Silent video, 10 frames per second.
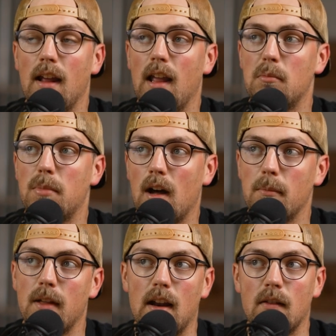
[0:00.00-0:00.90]
and
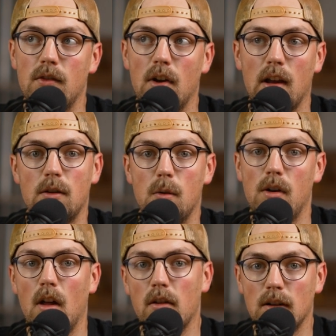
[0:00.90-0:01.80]
bob kind of took it to
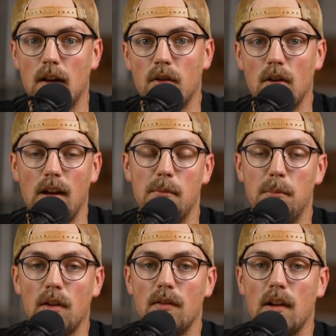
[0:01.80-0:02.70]
another level and
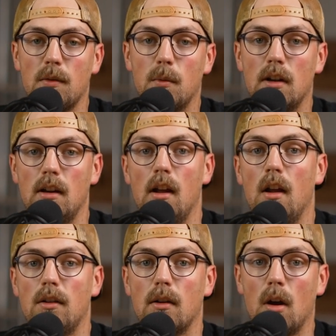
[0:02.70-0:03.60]
built this one
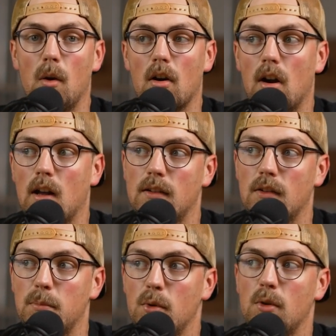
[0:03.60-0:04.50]
to go across
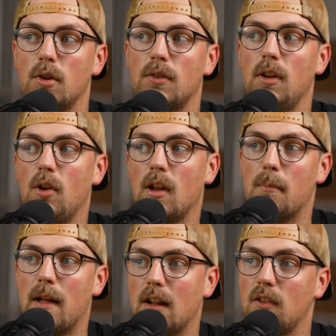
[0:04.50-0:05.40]
his pool so you can
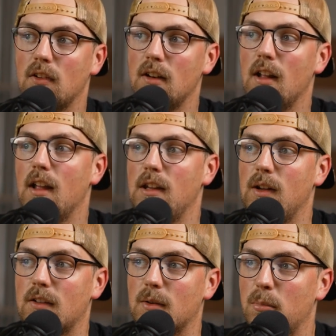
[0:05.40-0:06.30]
imagine you
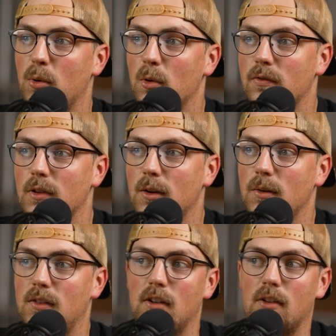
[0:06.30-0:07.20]
get some pool
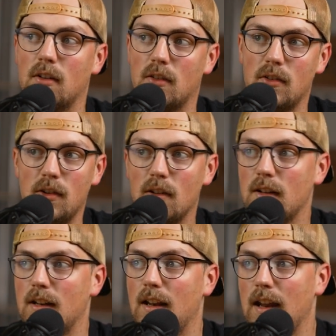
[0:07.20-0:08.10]
floats and you're just
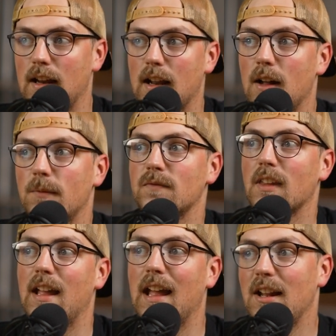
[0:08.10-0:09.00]
chilling and hanging out
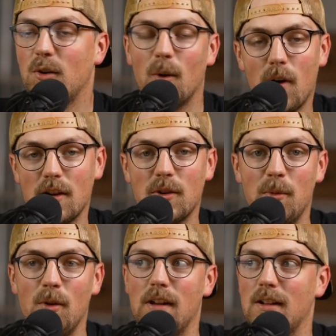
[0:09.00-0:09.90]
and you can watch a
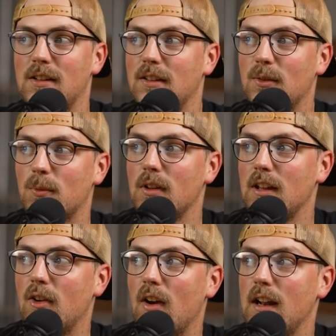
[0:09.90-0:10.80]
movie it's just
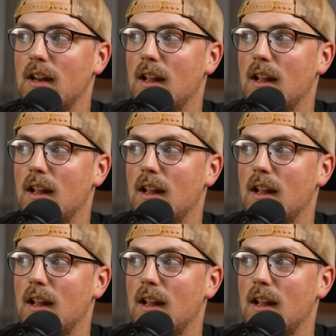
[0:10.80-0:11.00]
really great